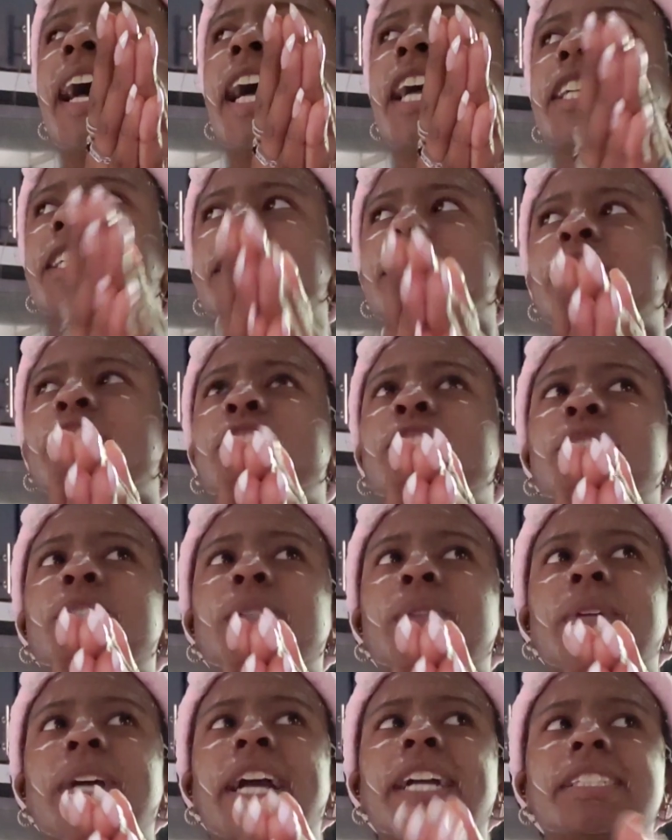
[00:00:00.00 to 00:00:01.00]
actually
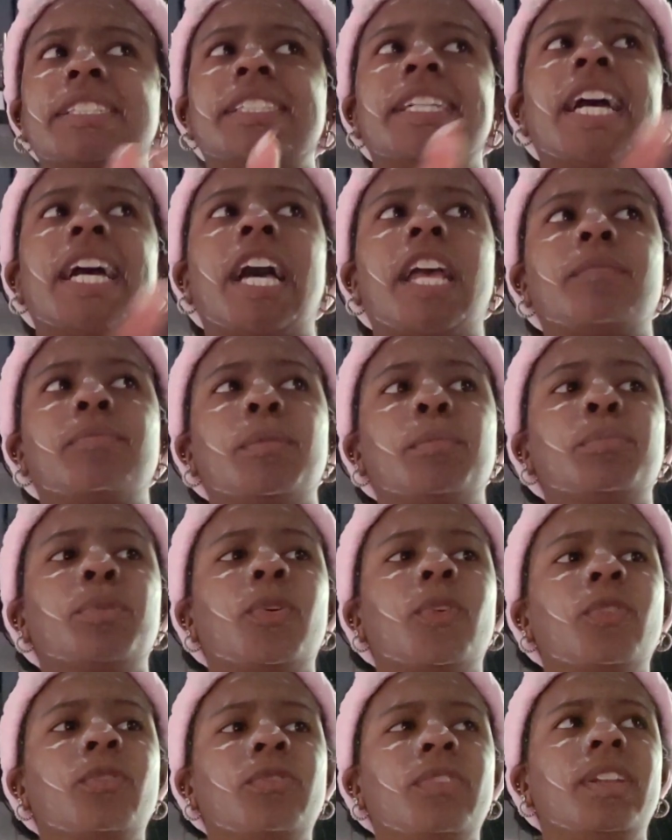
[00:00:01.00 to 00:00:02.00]
true. It actually has been
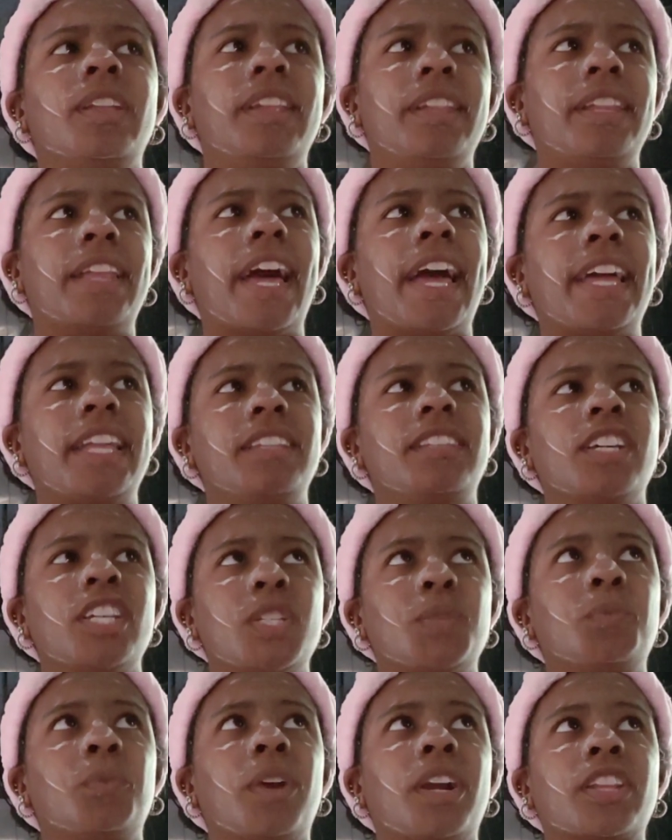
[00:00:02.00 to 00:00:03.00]
proven that it
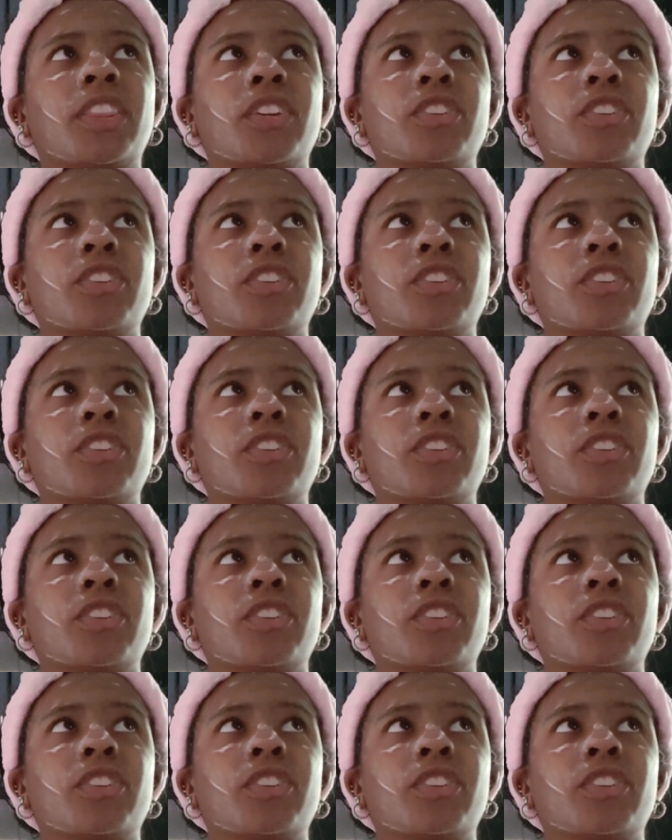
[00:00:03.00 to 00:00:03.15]
does work.